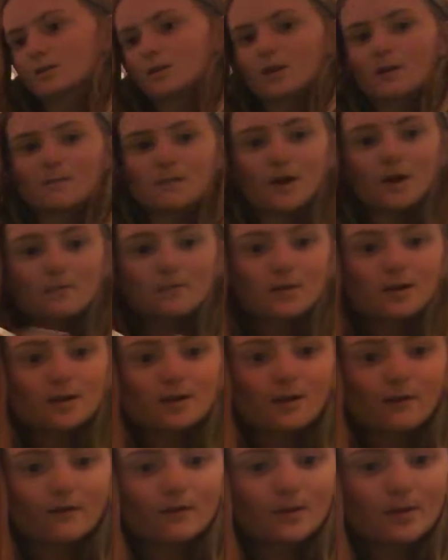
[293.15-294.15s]
So yeah, but I'm
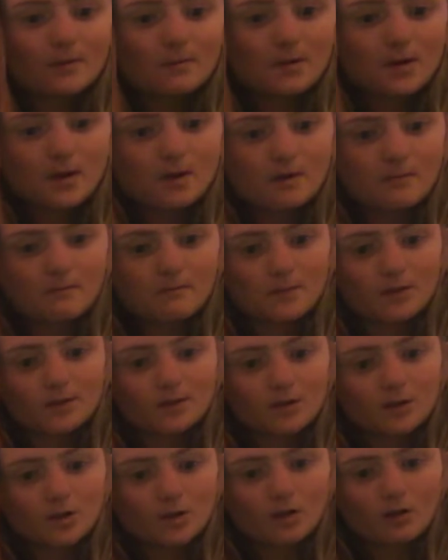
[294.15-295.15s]
gonna definitely be
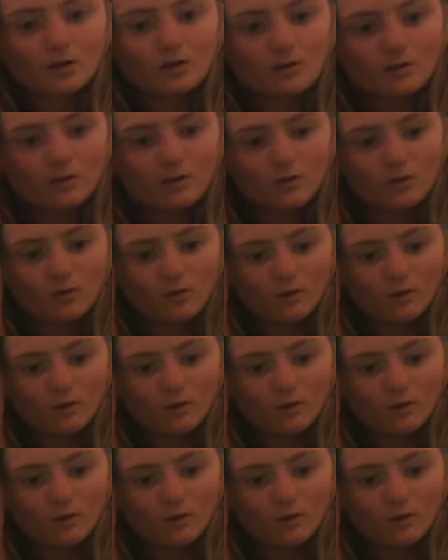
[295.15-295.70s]
messaging